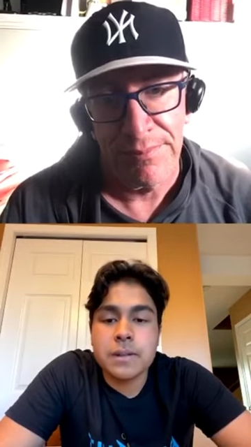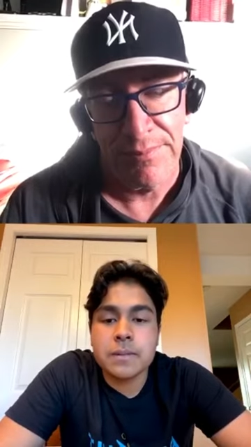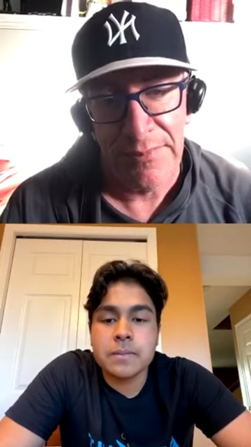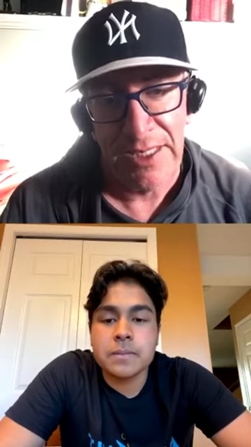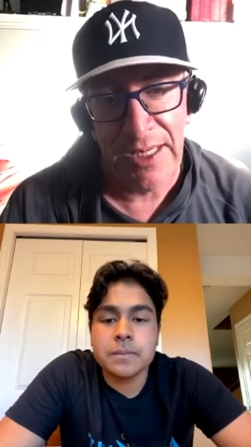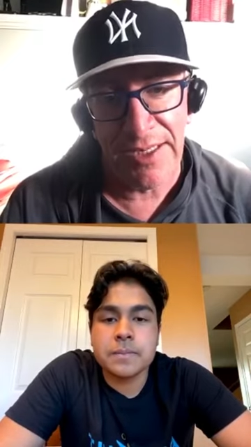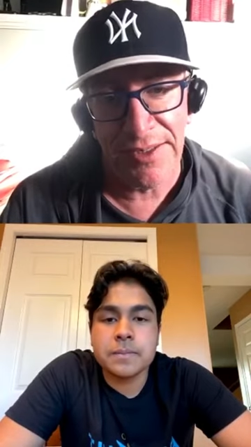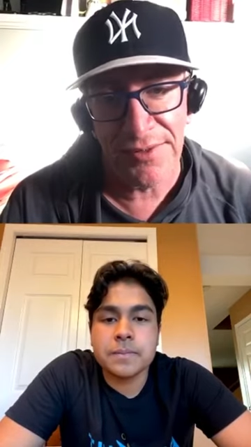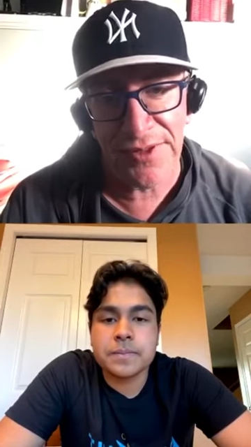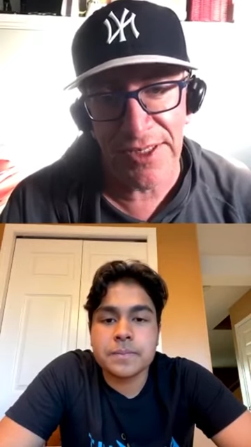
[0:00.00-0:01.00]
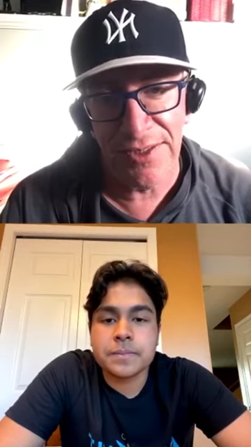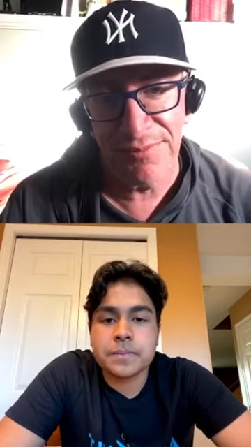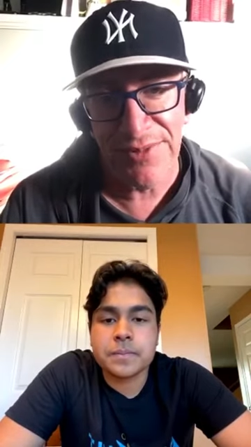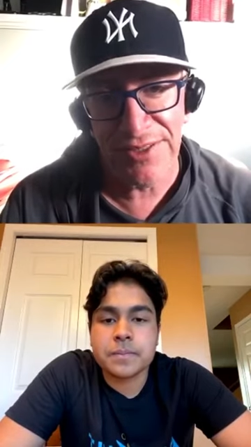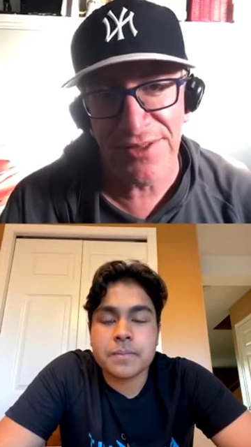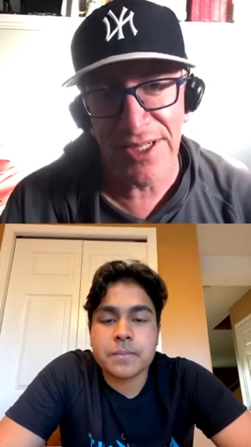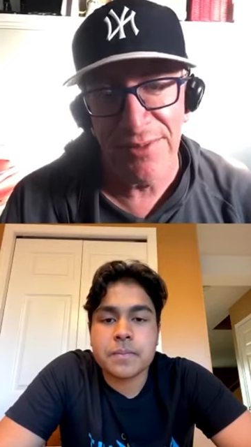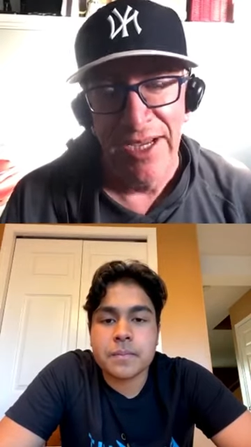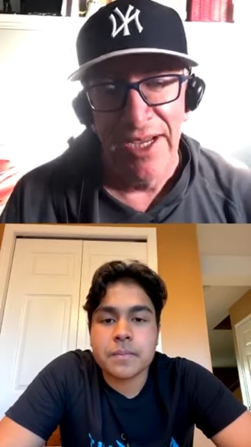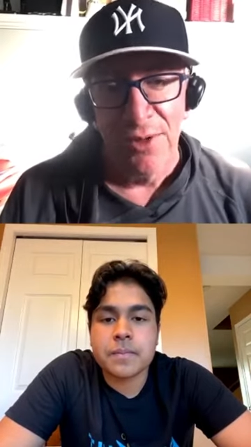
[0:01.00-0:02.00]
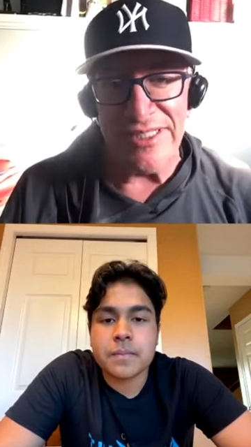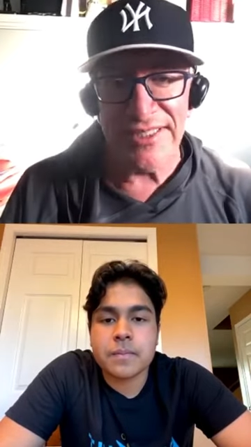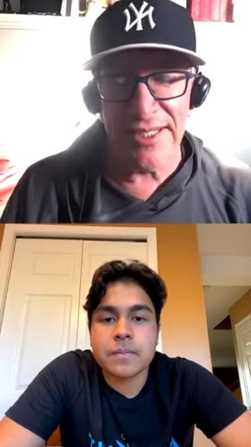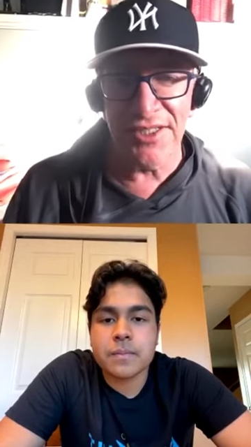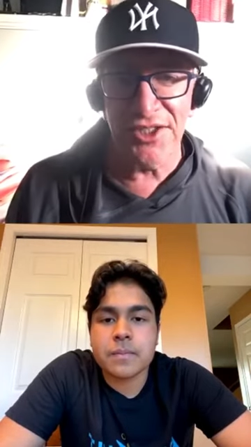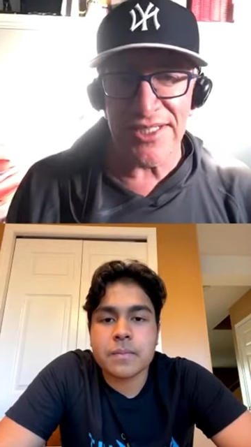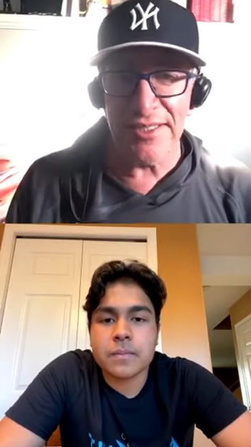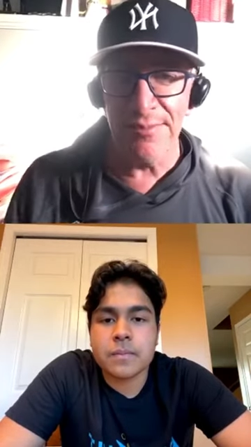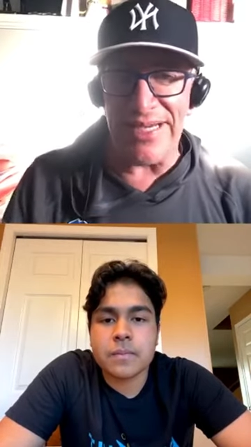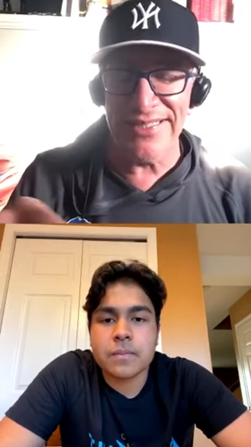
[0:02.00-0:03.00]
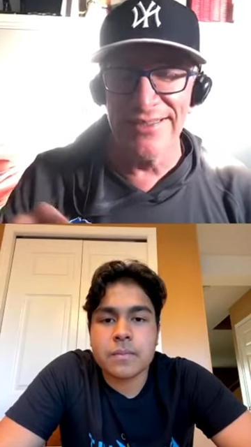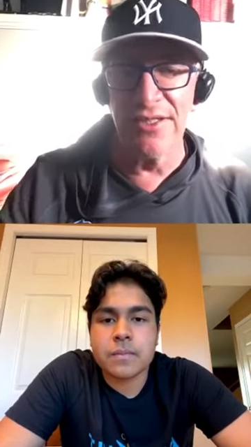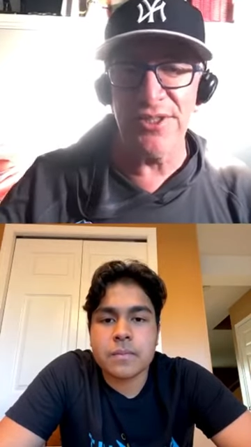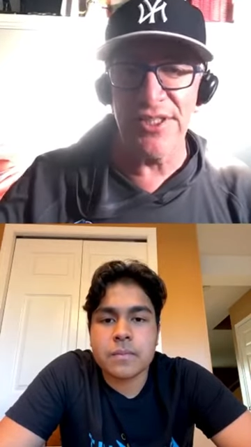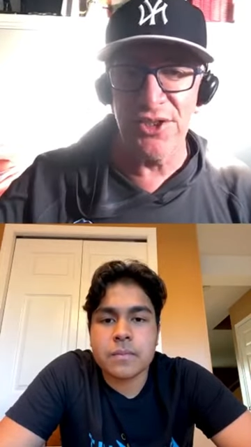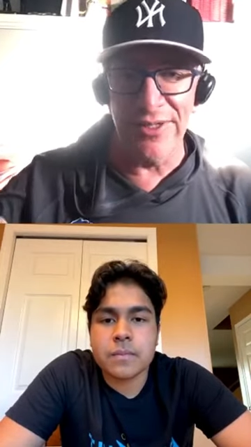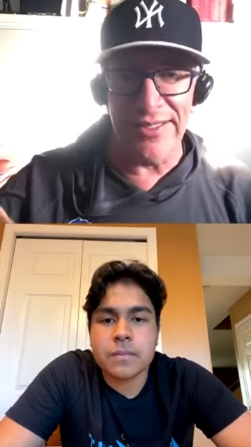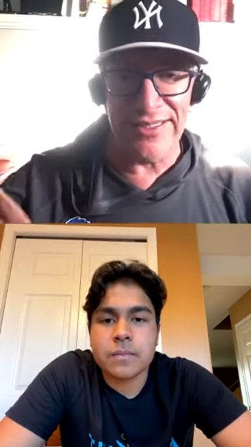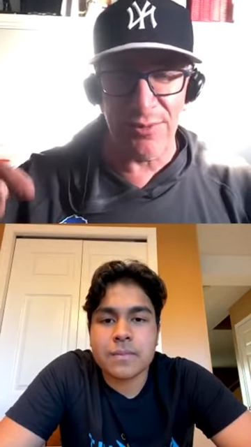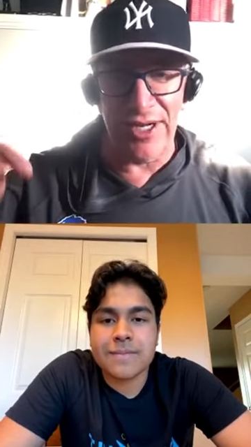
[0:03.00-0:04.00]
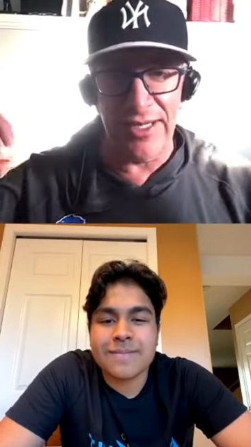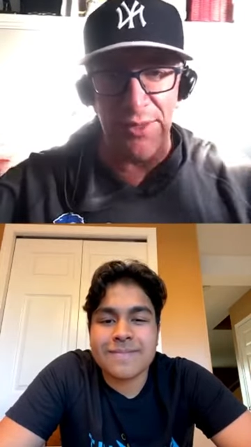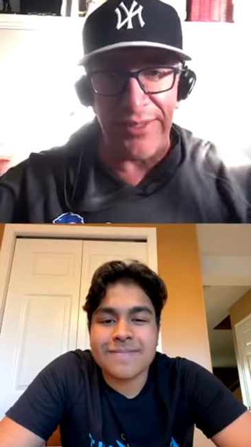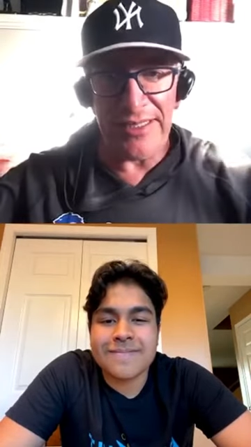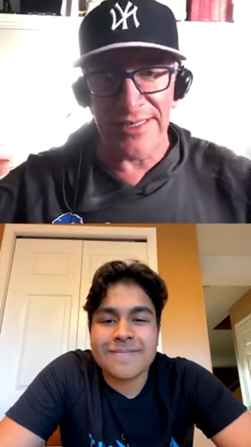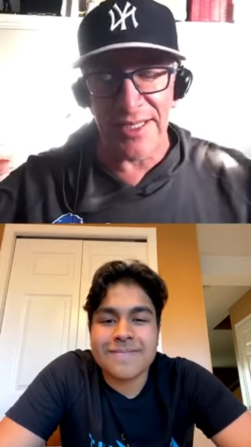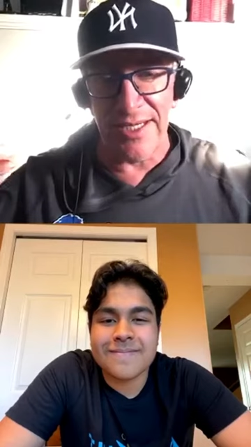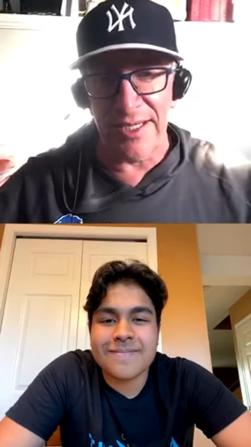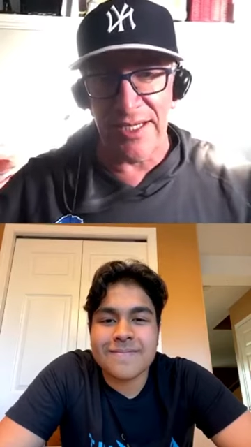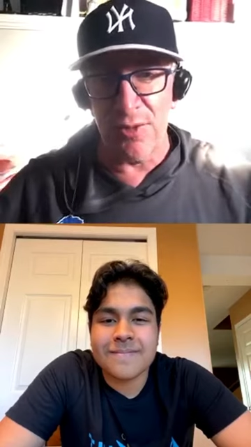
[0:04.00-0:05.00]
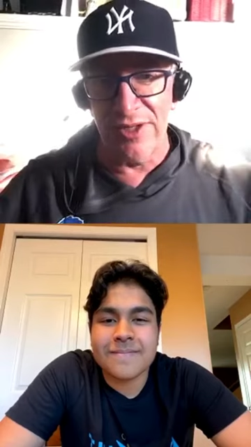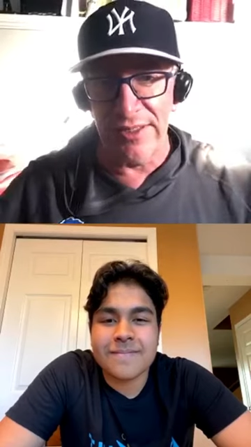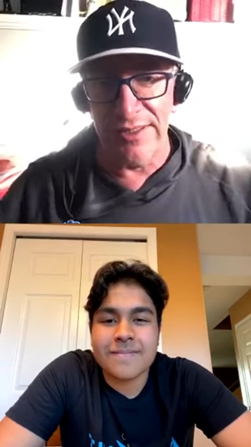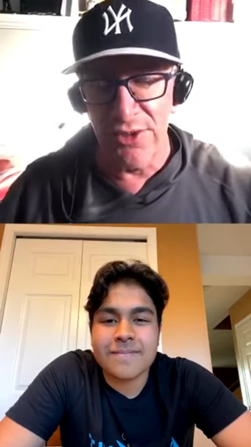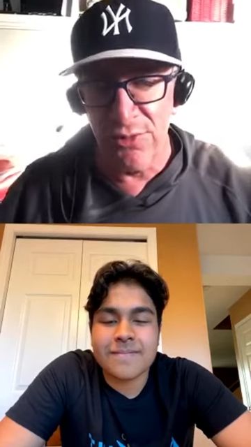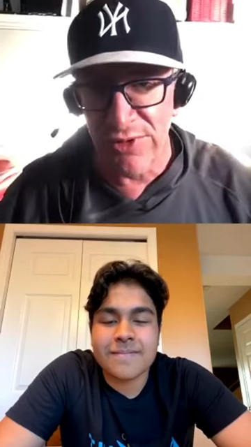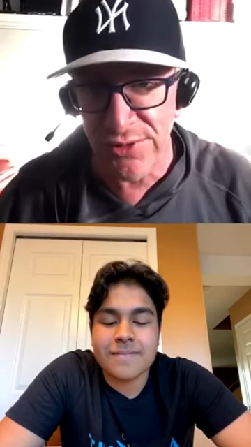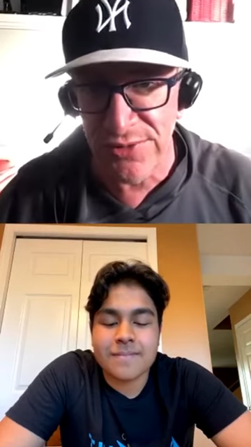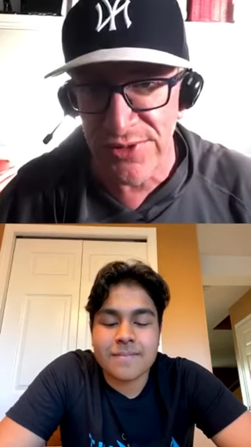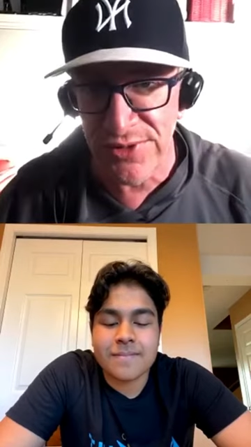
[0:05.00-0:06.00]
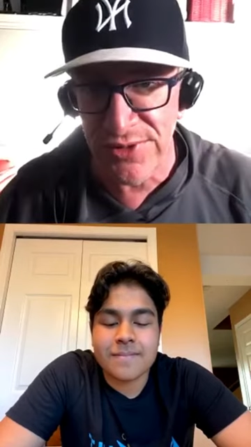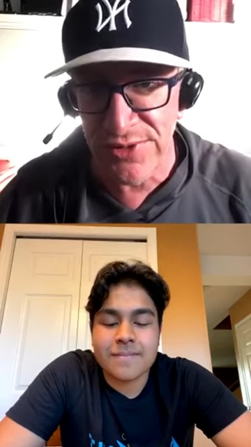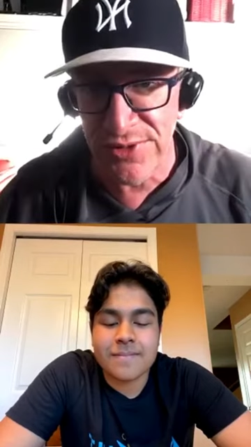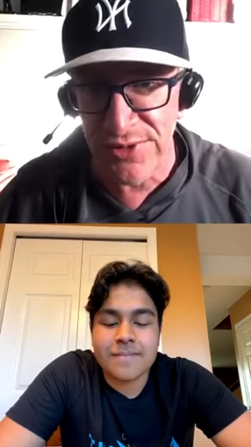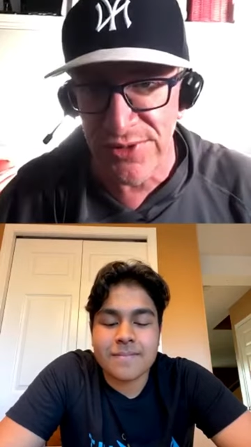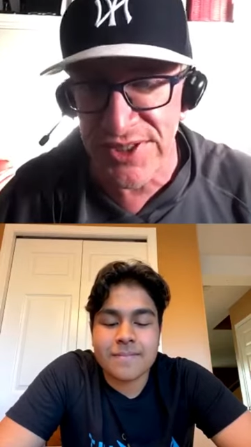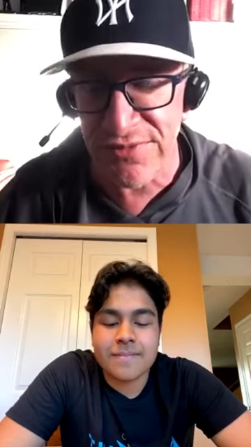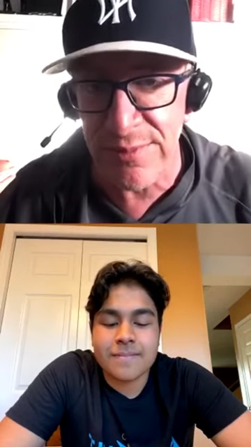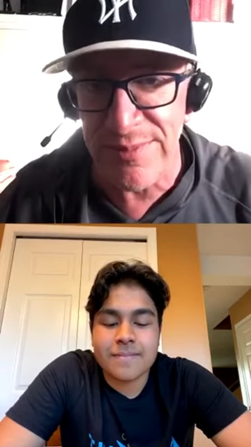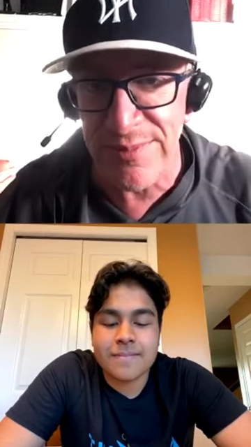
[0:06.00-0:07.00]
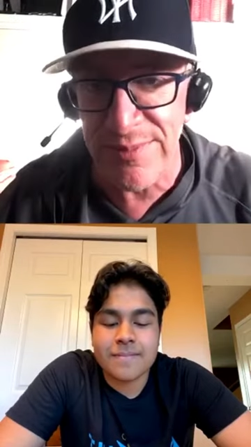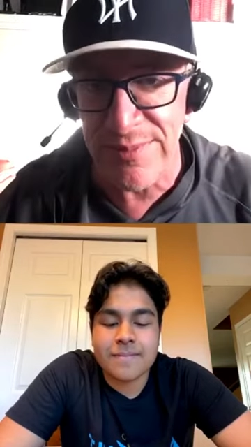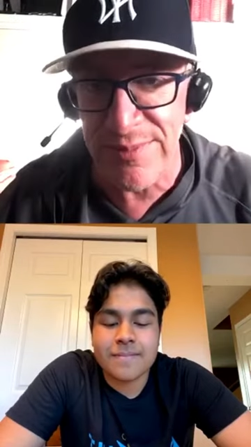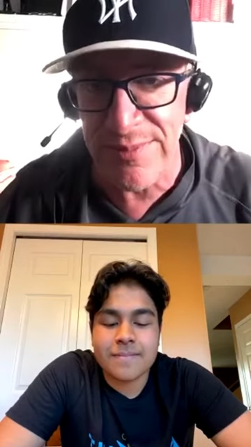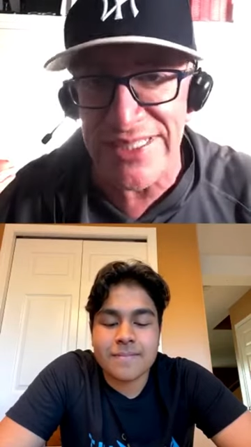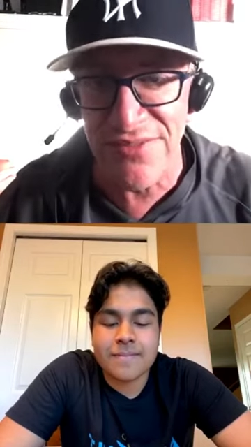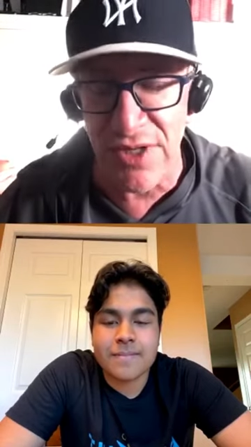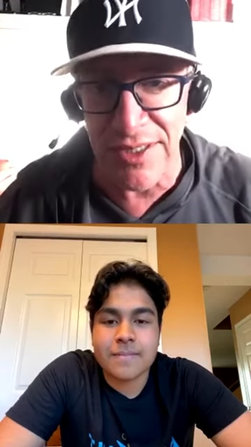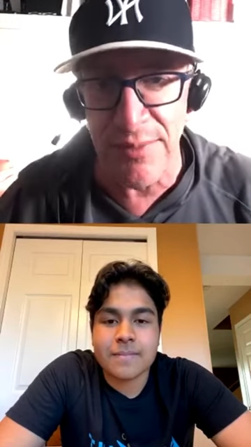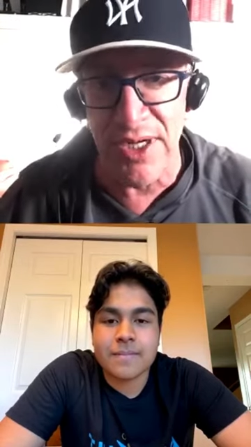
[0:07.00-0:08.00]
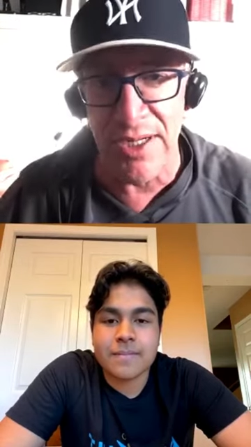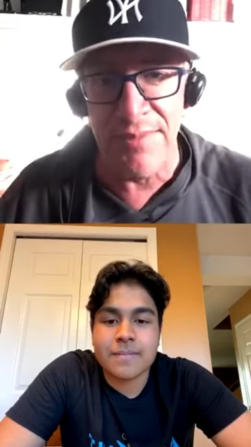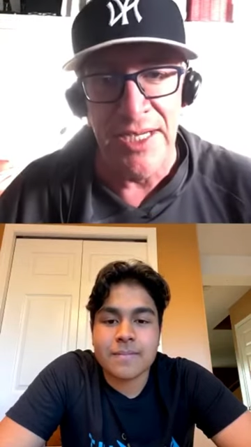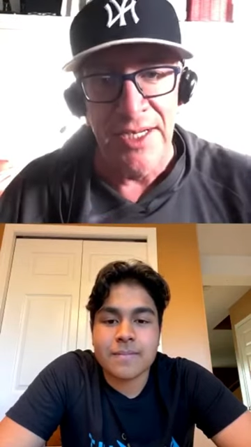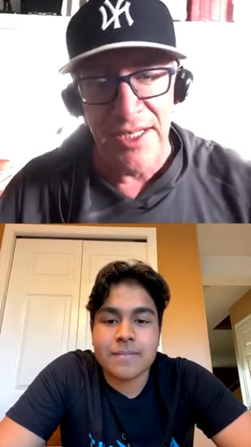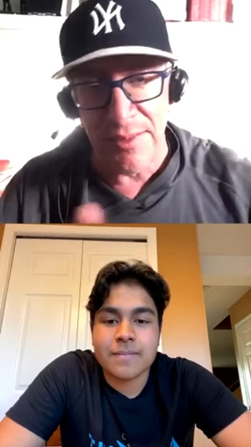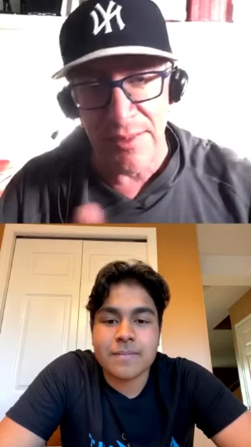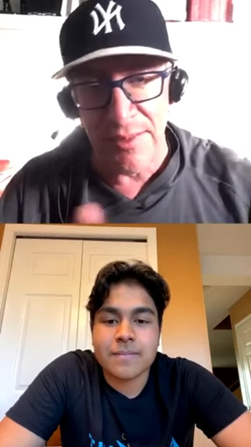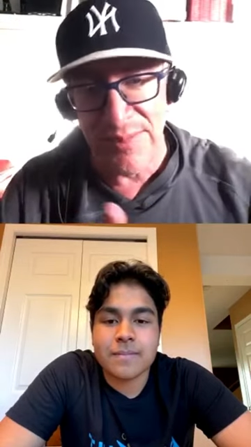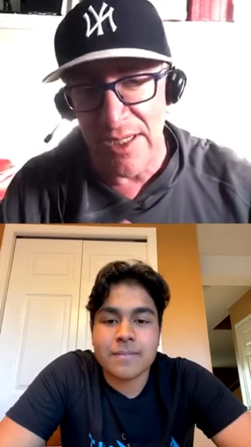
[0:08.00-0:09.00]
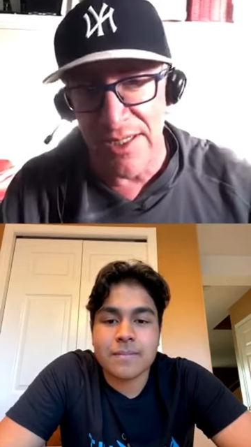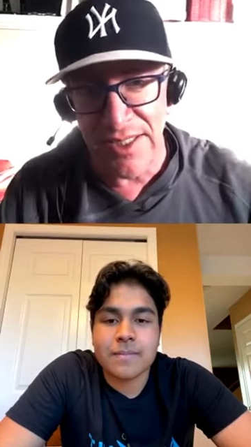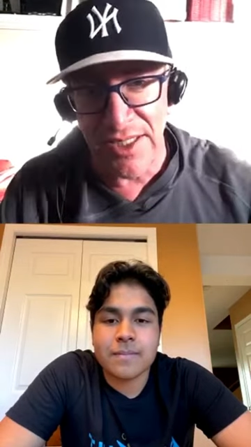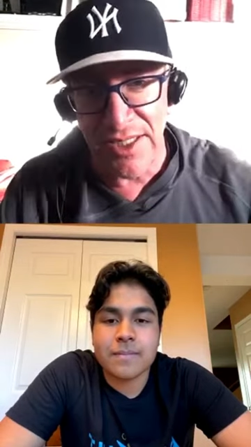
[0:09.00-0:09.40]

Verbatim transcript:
Speaker 1: Ah, good for you. Good for you. Once again, Justin Bacelonia joining us right now. He's uh, one of the new recruits for men's volleyball. He'll be on the